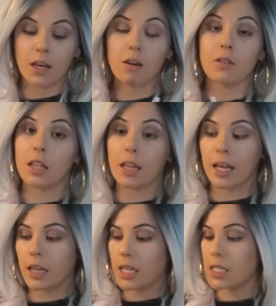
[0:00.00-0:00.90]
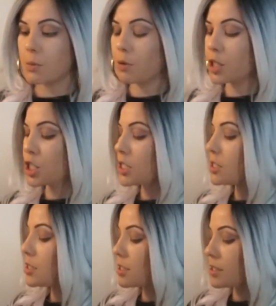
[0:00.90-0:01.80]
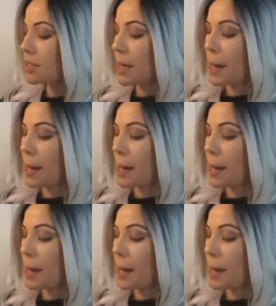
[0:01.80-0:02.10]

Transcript: I really like Luxie brushes.